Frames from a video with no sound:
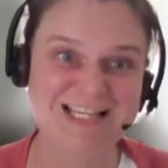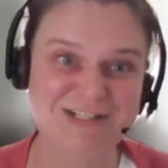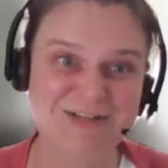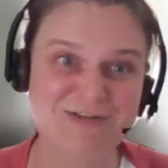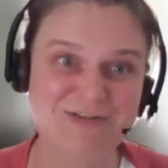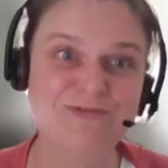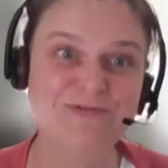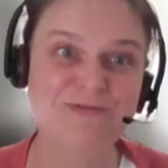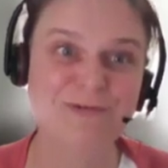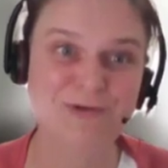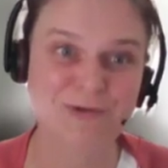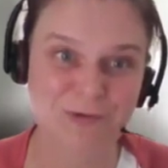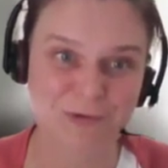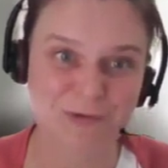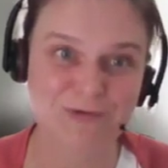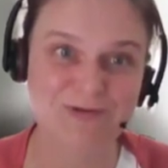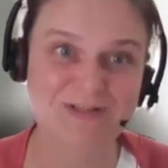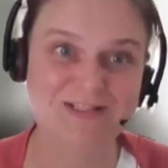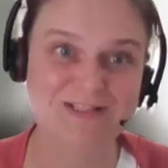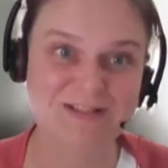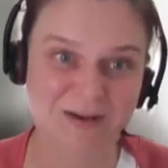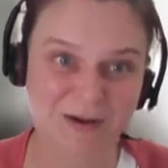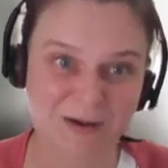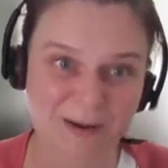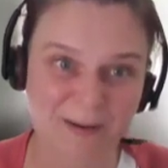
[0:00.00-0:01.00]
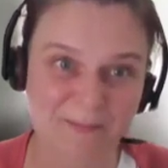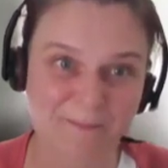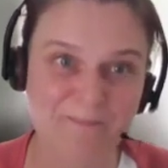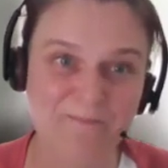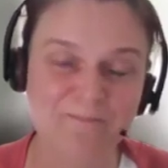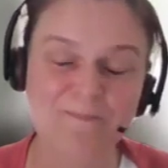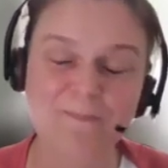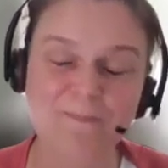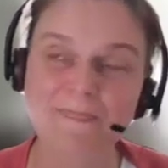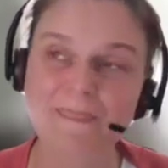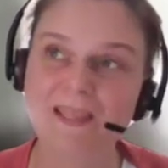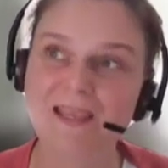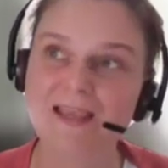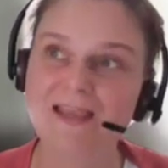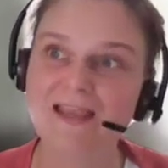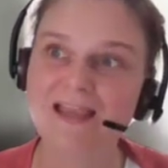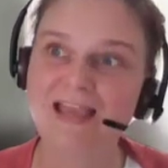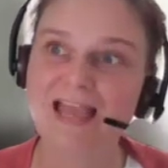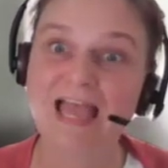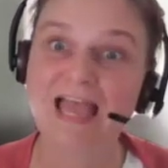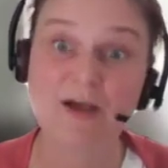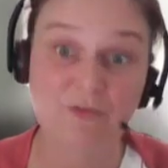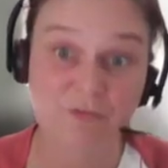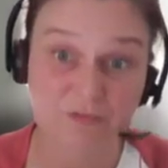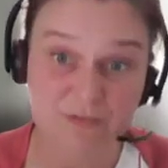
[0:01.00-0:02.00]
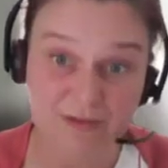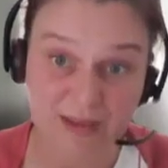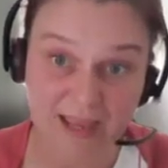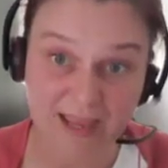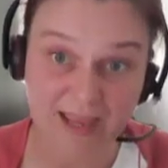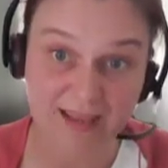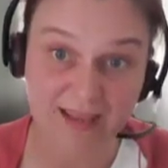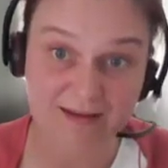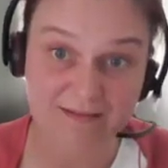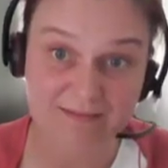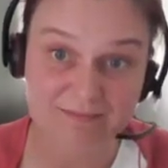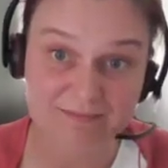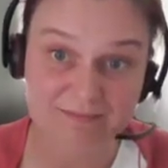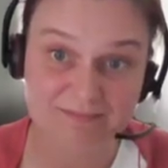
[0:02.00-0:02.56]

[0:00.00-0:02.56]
for a long time. Healthcare,